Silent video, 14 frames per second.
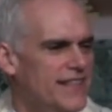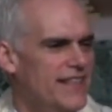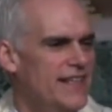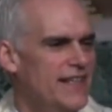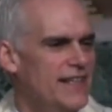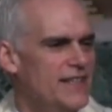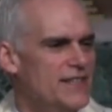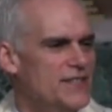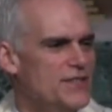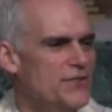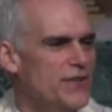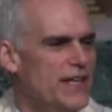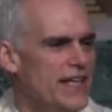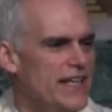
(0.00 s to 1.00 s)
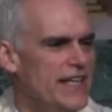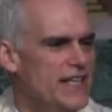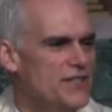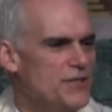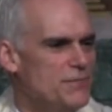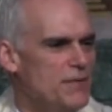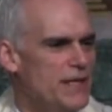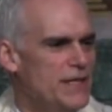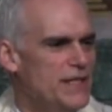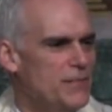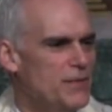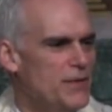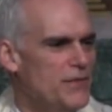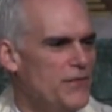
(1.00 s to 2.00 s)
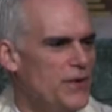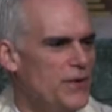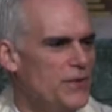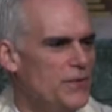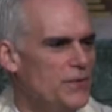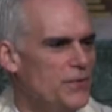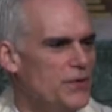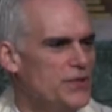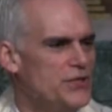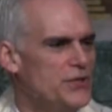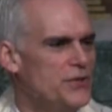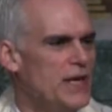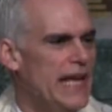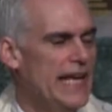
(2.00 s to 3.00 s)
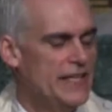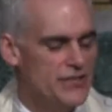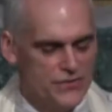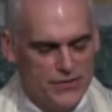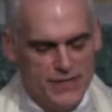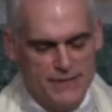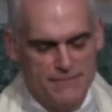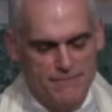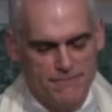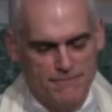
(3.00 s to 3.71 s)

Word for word: uh, screen as you picked up the phone, would you answer it?